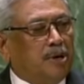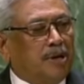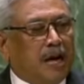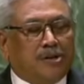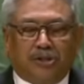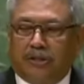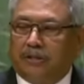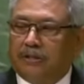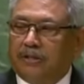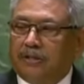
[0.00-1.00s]

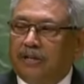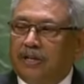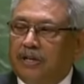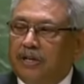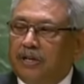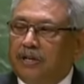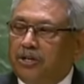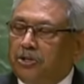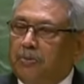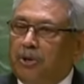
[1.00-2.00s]
production,
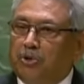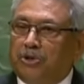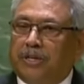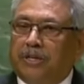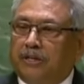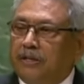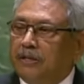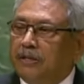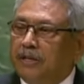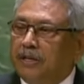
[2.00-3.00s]
distribution,
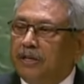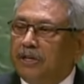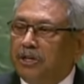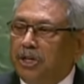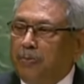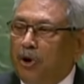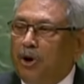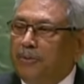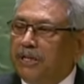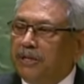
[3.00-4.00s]

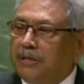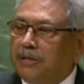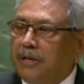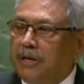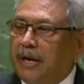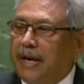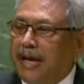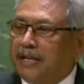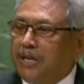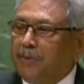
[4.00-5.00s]
deployment,
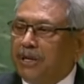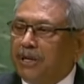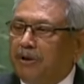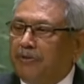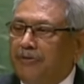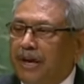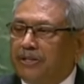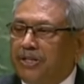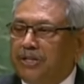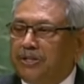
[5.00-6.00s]
and acceptance of
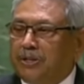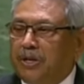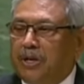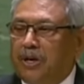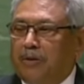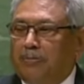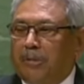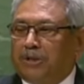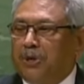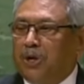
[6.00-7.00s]
vaccines
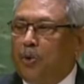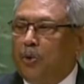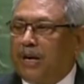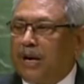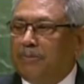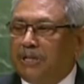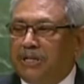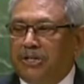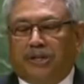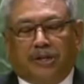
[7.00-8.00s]
must be overcome
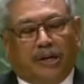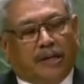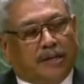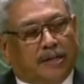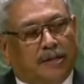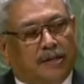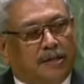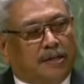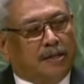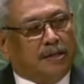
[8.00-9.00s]
urgently
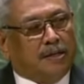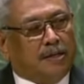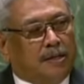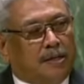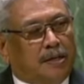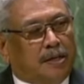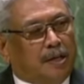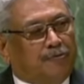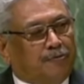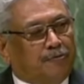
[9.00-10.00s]

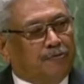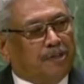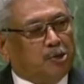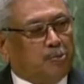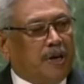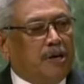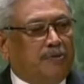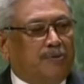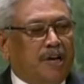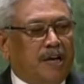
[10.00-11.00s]
if the spread
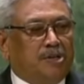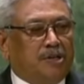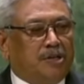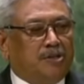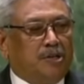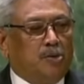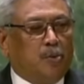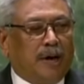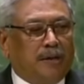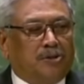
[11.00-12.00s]
of dangerous new
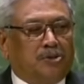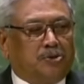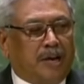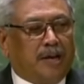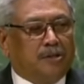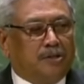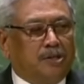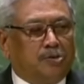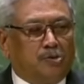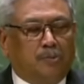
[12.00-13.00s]
virus strains
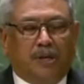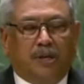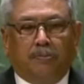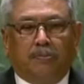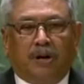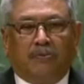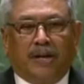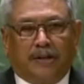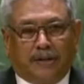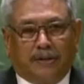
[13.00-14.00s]
is to be
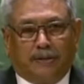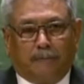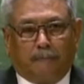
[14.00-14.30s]
prevented.